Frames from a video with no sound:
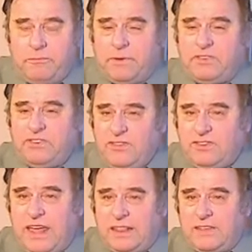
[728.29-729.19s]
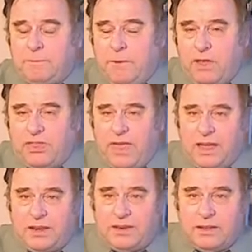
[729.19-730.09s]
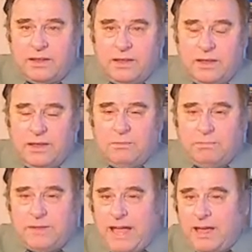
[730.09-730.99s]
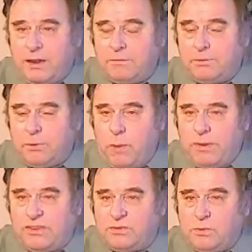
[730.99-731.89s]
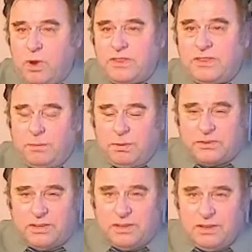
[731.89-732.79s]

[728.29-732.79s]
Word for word: But since the end of apartheid, black unemployment has more than doubled.